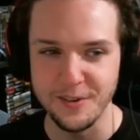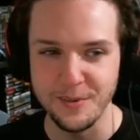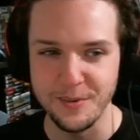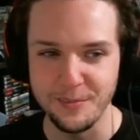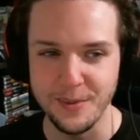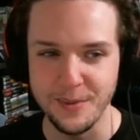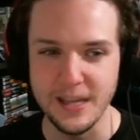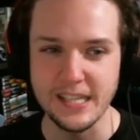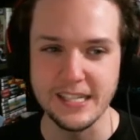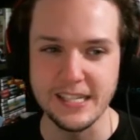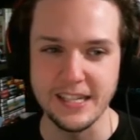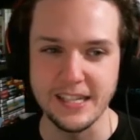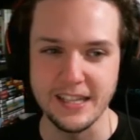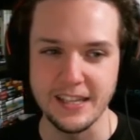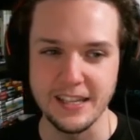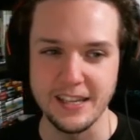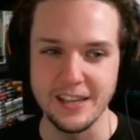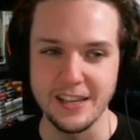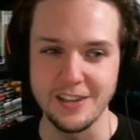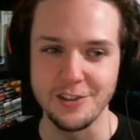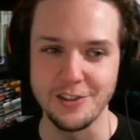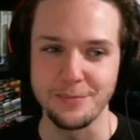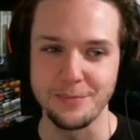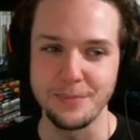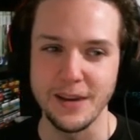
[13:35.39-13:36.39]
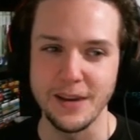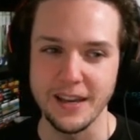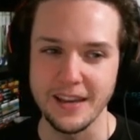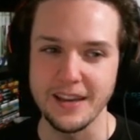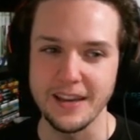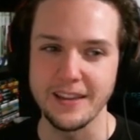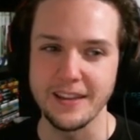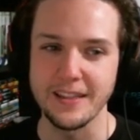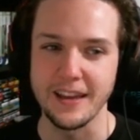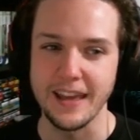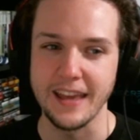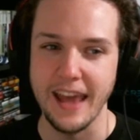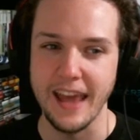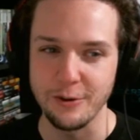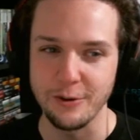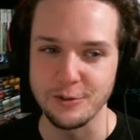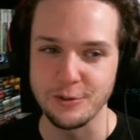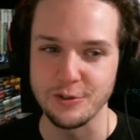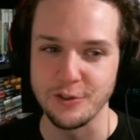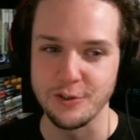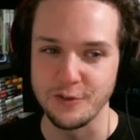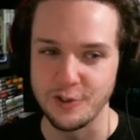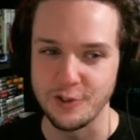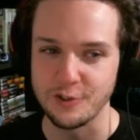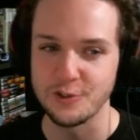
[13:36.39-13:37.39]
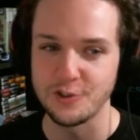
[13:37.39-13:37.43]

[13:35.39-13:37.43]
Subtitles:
Basically, you're picking the counter of your